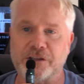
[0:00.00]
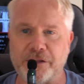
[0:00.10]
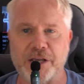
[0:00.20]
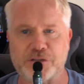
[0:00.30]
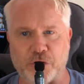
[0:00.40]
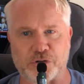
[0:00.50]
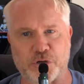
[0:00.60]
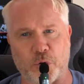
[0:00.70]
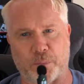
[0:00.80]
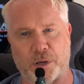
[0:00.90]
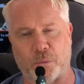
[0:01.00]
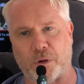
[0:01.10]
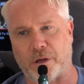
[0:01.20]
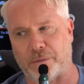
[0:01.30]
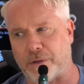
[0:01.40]
that these got so big
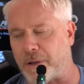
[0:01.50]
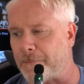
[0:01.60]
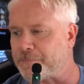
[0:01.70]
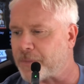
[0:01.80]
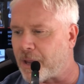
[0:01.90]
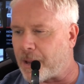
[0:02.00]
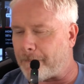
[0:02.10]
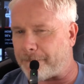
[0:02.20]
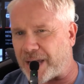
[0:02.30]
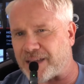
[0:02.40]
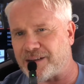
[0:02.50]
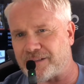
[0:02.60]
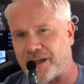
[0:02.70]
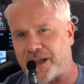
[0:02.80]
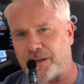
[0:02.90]
were that back in the
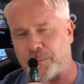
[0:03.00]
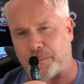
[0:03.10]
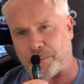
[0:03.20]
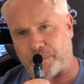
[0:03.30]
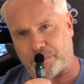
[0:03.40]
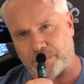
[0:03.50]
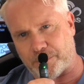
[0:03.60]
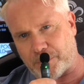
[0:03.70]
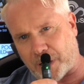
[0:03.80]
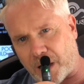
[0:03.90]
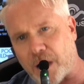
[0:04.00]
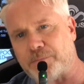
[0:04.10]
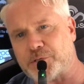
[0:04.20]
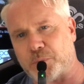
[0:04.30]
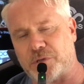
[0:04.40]
day,
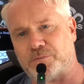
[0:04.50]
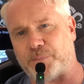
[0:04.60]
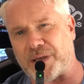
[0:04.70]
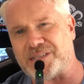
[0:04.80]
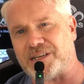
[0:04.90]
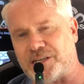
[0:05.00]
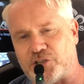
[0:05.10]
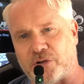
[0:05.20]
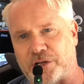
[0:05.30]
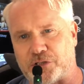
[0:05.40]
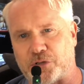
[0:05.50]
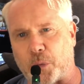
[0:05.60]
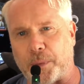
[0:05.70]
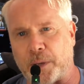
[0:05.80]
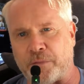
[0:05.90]
clubs were basically trying to
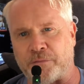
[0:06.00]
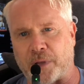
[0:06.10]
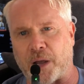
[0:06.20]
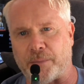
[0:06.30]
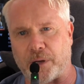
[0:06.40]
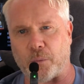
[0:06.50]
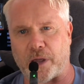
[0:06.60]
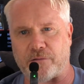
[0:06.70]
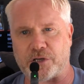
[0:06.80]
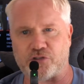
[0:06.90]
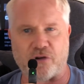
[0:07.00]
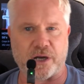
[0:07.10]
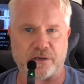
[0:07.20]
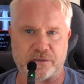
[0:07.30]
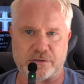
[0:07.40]
stop people from coming in wearing
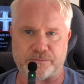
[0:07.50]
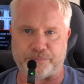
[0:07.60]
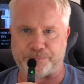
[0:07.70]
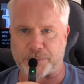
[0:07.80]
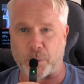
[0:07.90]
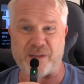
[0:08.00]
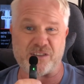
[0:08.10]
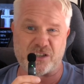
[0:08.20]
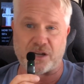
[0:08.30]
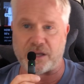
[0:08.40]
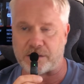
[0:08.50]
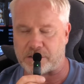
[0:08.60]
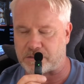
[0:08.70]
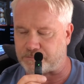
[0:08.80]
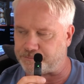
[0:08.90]
trainers, wearing sneakers.